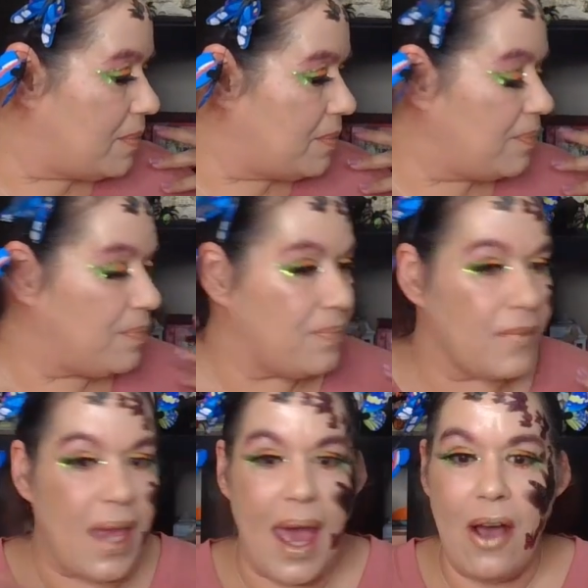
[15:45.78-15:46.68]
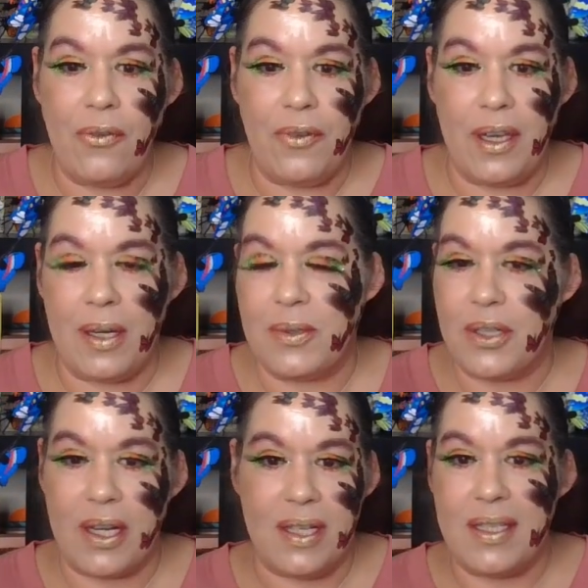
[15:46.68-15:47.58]
I was trying to see if I
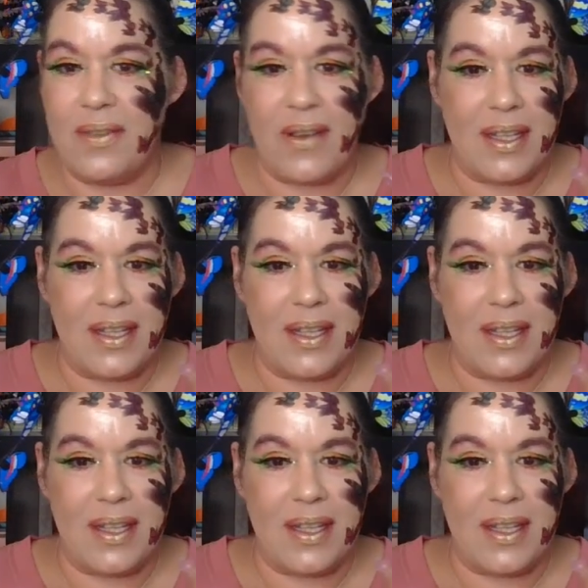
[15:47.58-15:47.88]
had something,